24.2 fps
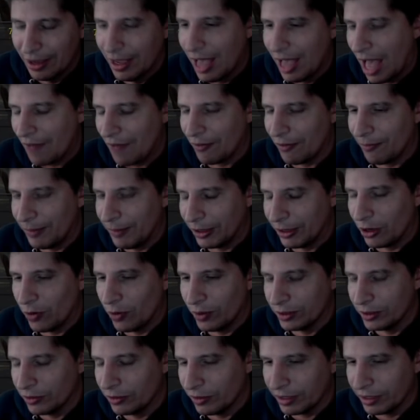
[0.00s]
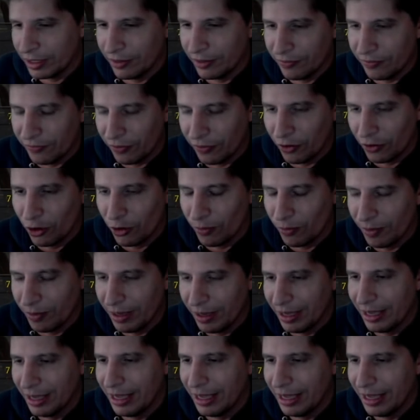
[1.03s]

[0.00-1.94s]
have a bigger window to confirm,